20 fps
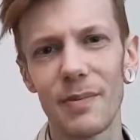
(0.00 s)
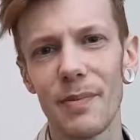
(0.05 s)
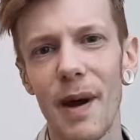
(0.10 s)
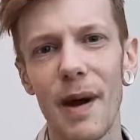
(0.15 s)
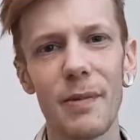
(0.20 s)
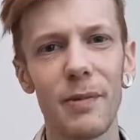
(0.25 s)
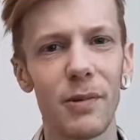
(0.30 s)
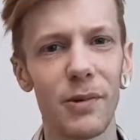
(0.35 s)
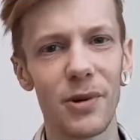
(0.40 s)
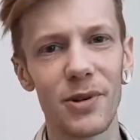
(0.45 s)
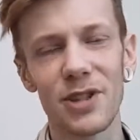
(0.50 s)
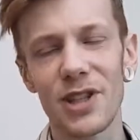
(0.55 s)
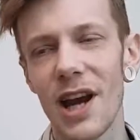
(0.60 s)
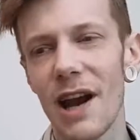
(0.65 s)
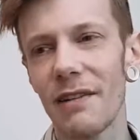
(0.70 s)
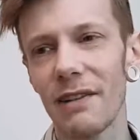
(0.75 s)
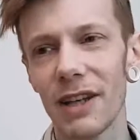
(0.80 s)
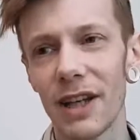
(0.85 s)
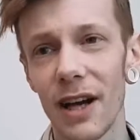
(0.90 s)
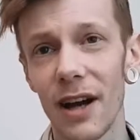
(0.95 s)
Pepper or
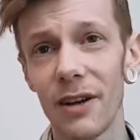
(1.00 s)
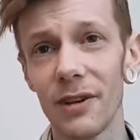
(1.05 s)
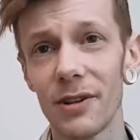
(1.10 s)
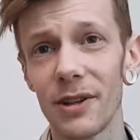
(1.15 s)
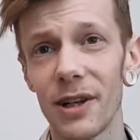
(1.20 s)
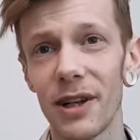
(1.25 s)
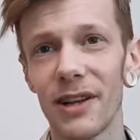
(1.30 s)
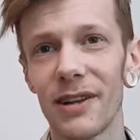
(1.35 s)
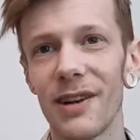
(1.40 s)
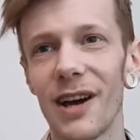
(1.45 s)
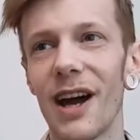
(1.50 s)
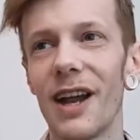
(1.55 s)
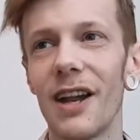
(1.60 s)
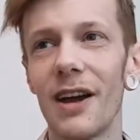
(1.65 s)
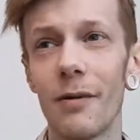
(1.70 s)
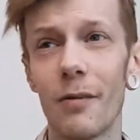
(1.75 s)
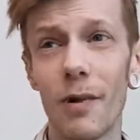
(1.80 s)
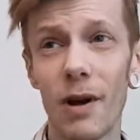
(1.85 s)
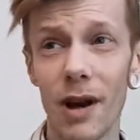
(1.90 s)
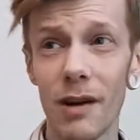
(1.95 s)
Cherry Coke and, and,
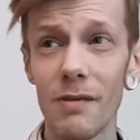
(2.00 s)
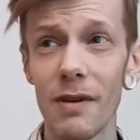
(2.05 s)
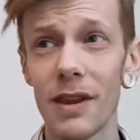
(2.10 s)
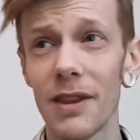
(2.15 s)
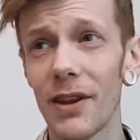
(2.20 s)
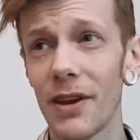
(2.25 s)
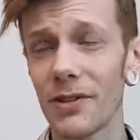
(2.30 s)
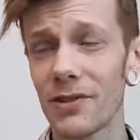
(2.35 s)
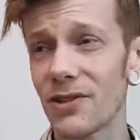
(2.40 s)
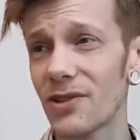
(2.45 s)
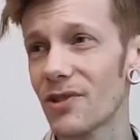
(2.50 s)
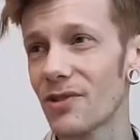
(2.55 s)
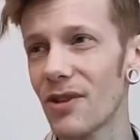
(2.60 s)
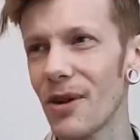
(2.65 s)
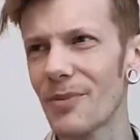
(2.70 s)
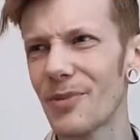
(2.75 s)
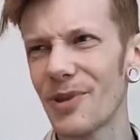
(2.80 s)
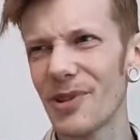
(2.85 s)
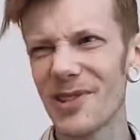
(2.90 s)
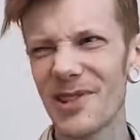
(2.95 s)
and when I read those
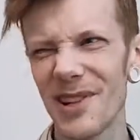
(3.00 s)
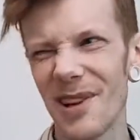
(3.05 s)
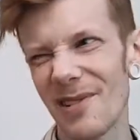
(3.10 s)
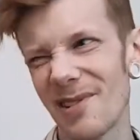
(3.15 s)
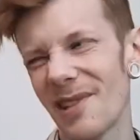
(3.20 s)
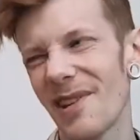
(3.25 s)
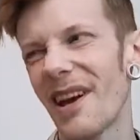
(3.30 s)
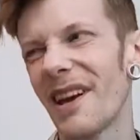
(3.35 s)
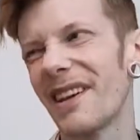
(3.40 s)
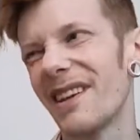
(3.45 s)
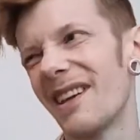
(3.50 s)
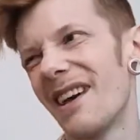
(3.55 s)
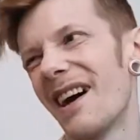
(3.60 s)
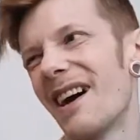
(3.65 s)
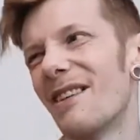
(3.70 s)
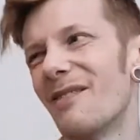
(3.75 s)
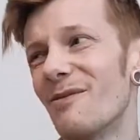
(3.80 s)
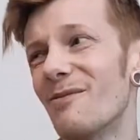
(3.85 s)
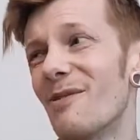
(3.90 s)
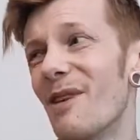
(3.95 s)
descriptions I was like
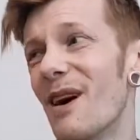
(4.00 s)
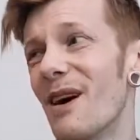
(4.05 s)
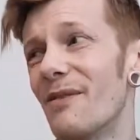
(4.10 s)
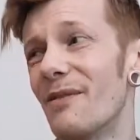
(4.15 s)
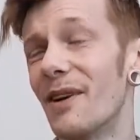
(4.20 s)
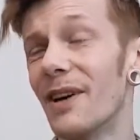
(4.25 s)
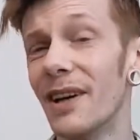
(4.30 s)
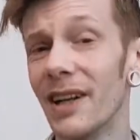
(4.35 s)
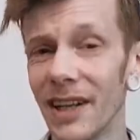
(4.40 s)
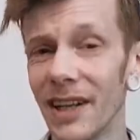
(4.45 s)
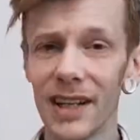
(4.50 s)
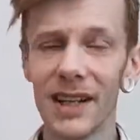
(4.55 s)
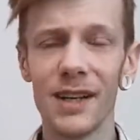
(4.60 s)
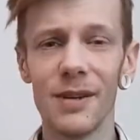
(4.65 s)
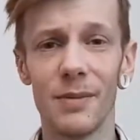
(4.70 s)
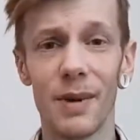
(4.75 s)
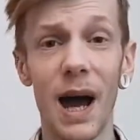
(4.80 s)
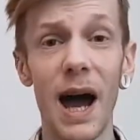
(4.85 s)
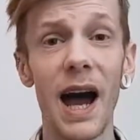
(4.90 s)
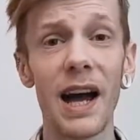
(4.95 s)
yeah whatever
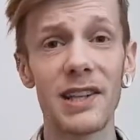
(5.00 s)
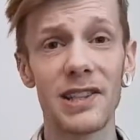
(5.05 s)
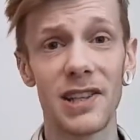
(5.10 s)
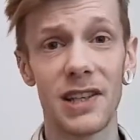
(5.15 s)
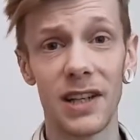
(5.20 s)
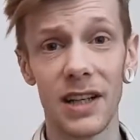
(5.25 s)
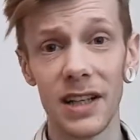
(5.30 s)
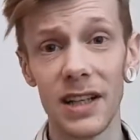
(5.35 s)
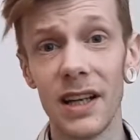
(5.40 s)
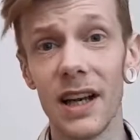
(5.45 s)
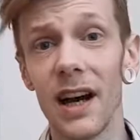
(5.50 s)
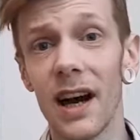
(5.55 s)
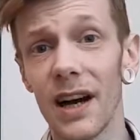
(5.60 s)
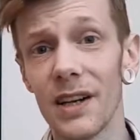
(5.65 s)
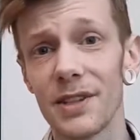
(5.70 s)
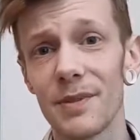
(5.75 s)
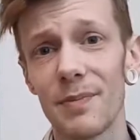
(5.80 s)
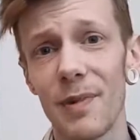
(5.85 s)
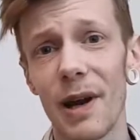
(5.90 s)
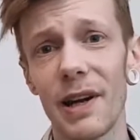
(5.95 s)
but actually I
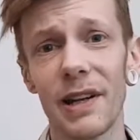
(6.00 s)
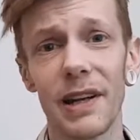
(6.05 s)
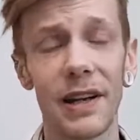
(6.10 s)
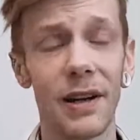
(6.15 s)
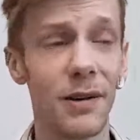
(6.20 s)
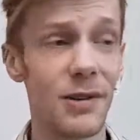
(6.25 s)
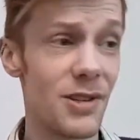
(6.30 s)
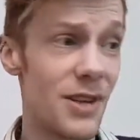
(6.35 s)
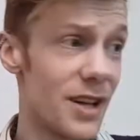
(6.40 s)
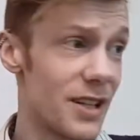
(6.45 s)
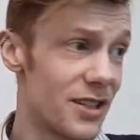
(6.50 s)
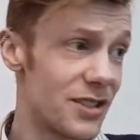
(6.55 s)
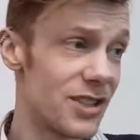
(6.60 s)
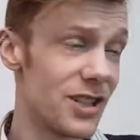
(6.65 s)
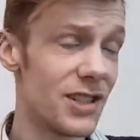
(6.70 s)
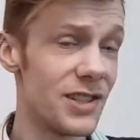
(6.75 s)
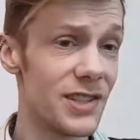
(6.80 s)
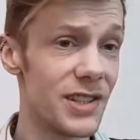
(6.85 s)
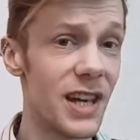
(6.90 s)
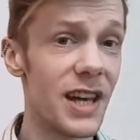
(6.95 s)
sprayed it and I was like
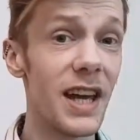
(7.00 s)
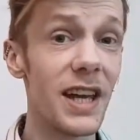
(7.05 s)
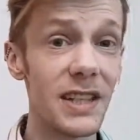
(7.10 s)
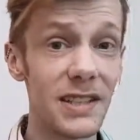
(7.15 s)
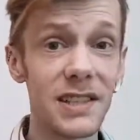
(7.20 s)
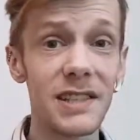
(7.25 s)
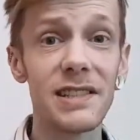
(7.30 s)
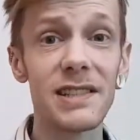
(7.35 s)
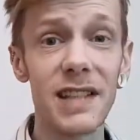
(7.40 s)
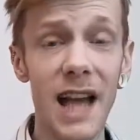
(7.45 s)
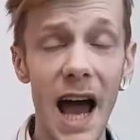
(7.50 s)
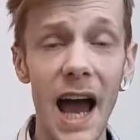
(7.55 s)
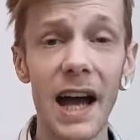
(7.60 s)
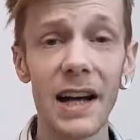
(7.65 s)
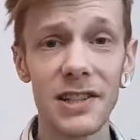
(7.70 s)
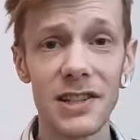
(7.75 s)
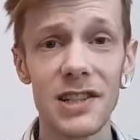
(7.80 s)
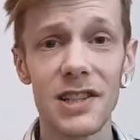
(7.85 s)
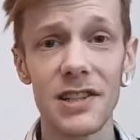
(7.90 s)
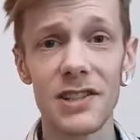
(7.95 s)
geez it's this
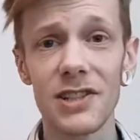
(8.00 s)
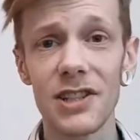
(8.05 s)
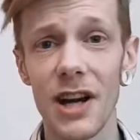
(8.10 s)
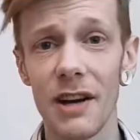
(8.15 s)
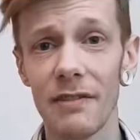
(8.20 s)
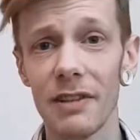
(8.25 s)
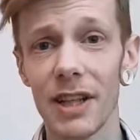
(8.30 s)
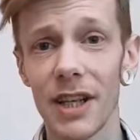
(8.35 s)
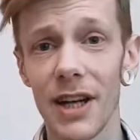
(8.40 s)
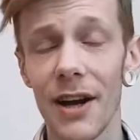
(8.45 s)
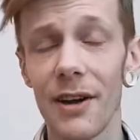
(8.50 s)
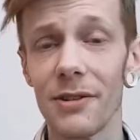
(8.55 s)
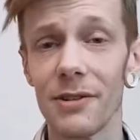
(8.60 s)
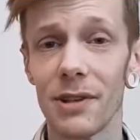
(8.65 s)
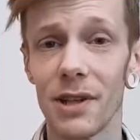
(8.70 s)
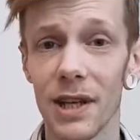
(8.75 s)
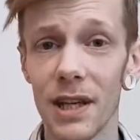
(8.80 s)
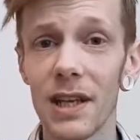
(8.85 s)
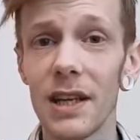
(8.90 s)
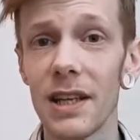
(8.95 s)
actually Cherry
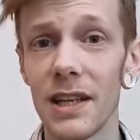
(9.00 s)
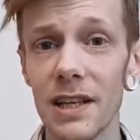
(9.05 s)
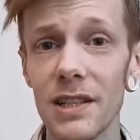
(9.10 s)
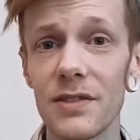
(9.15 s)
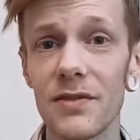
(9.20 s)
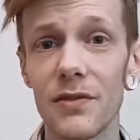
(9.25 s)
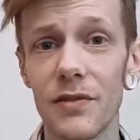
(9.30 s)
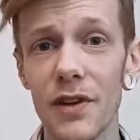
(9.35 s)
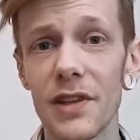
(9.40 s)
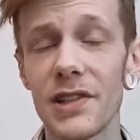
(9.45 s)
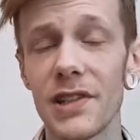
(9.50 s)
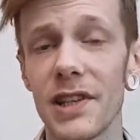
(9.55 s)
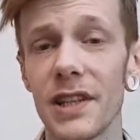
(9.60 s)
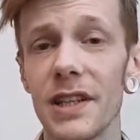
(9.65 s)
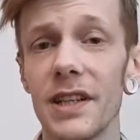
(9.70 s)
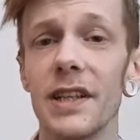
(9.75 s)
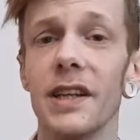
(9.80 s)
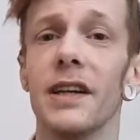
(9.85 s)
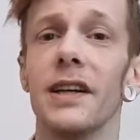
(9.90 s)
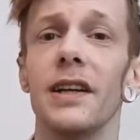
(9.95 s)
Coke it is
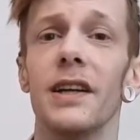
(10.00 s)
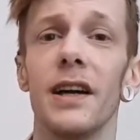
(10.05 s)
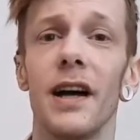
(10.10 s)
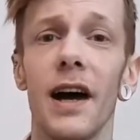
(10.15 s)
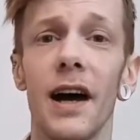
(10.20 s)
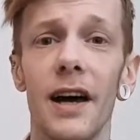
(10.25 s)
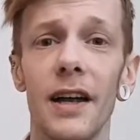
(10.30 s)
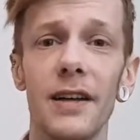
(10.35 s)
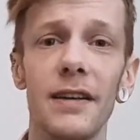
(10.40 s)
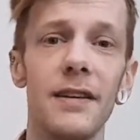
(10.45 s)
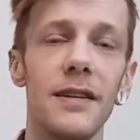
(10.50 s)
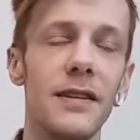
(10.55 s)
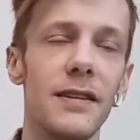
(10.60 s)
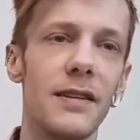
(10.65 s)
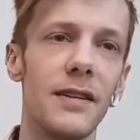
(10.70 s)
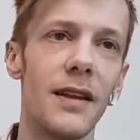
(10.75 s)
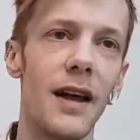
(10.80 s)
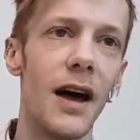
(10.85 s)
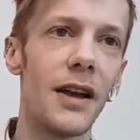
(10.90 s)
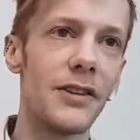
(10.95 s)
fizzy and
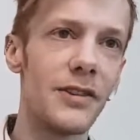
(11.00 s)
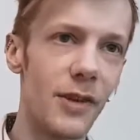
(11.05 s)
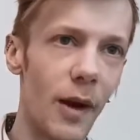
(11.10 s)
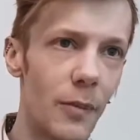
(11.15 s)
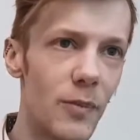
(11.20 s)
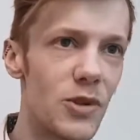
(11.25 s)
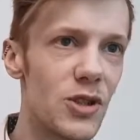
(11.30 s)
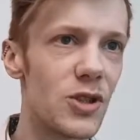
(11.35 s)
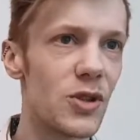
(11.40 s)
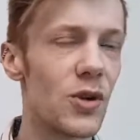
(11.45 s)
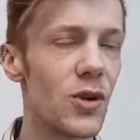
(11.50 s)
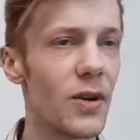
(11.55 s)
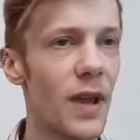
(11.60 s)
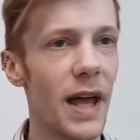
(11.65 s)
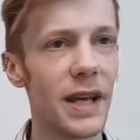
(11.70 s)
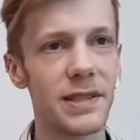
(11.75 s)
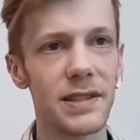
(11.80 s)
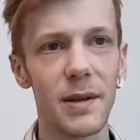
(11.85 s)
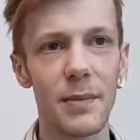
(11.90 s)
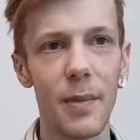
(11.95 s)
I, am sure
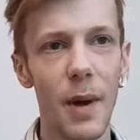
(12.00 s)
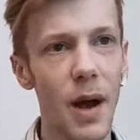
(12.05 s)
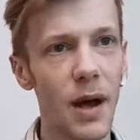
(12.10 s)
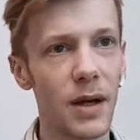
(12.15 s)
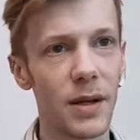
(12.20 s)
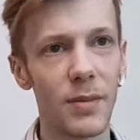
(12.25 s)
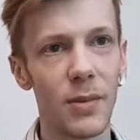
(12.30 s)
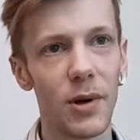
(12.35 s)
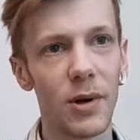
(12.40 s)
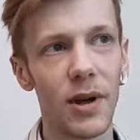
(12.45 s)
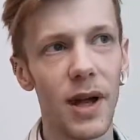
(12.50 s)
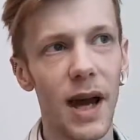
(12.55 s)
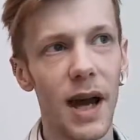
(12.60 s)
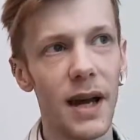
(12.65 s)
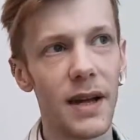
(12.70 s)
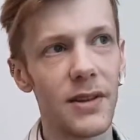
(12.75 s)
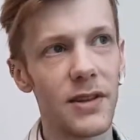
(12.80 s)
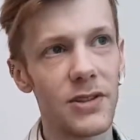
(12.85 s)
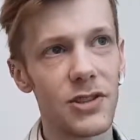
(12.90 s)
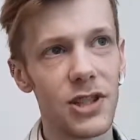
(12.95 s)
that's the bergamot
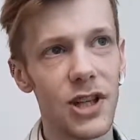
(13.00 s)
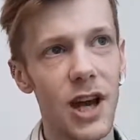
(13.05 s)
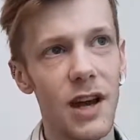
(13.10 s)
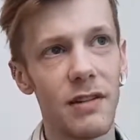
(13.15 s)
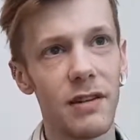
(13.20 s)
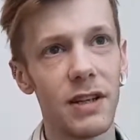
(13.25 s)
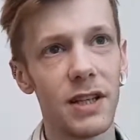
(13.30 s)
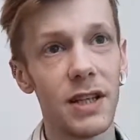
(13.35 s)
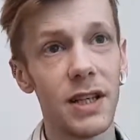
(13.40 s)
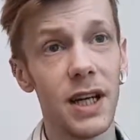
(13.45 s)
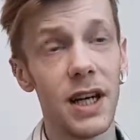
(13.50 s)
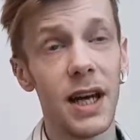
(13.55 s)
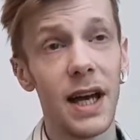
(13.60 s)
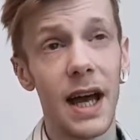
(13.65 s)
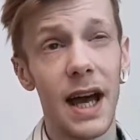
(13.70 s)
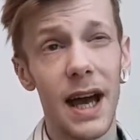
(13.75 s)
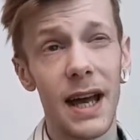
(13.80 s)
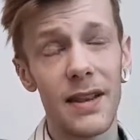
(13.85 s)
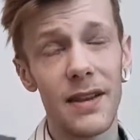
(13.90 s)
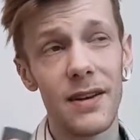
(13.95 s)
and the cherry
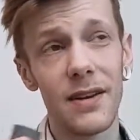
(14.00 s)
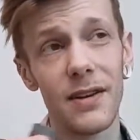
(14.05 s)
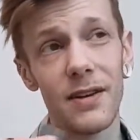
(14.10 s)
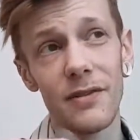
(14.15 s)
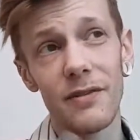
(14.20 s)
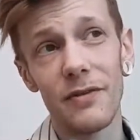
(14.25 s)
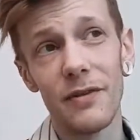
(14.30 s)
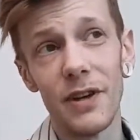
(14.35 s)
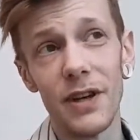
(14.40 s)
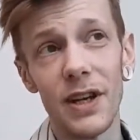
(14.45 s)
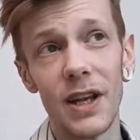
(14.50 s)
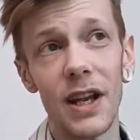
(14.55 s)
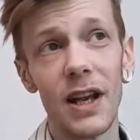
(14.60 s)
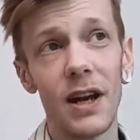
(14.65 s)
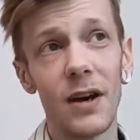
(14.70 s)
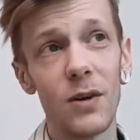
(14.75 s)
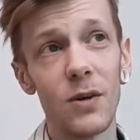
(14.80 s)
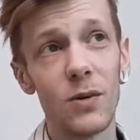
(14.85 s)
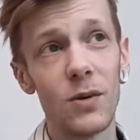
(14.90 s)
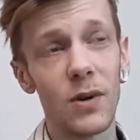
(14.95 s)
and the
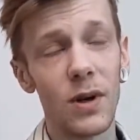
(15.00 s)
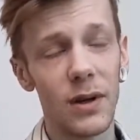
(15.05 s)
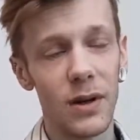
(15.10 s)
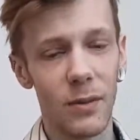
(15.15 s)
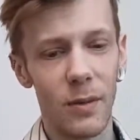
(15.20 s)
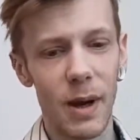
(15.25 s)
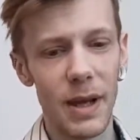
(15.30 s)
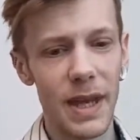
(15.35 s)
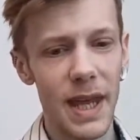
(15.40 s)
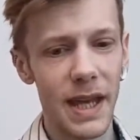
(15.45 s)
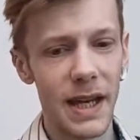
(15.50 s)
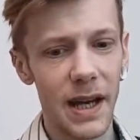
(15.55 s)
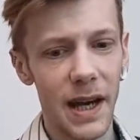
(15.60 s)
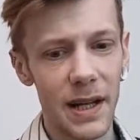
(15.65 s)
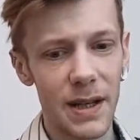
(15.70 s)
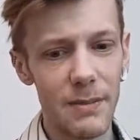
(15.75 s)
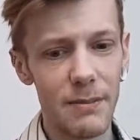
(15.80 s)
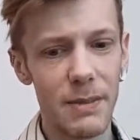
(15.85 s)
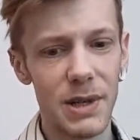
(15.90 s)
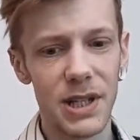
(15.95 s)
vanilla all the way they
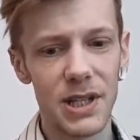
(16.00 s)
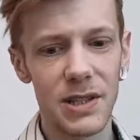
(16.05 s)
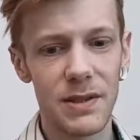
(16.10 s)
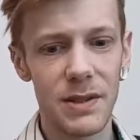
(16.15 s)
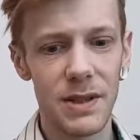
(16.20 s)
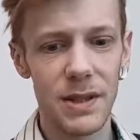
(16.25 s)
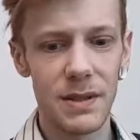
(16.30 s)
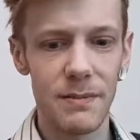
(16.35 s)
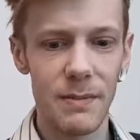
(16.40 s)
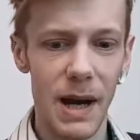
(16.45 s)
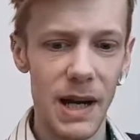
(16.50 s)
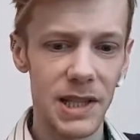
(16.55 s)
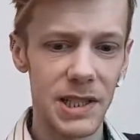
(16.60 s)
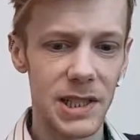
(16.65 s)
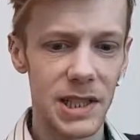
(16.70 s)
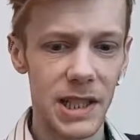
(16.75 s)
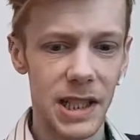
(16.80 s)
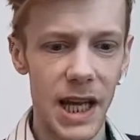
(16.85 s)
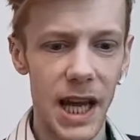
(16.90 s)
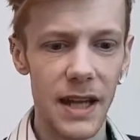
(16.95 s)
kind of mish, mash
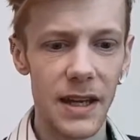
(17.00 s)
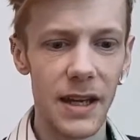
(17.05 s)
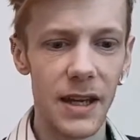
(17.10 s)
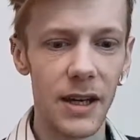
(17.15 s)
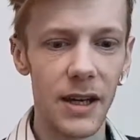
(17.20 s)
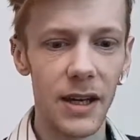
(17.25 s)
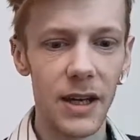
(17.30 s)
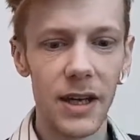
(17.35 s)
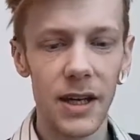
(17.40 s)
together